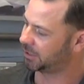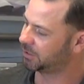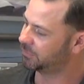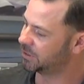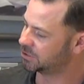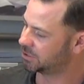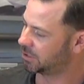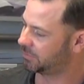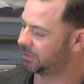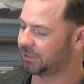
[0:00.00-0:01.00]
good vision
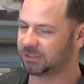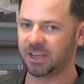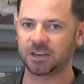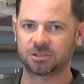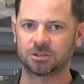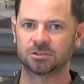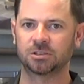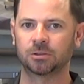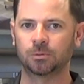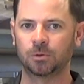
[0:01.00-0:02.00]
of the textures
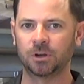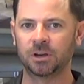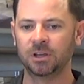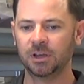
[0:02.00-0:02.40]
in the wood,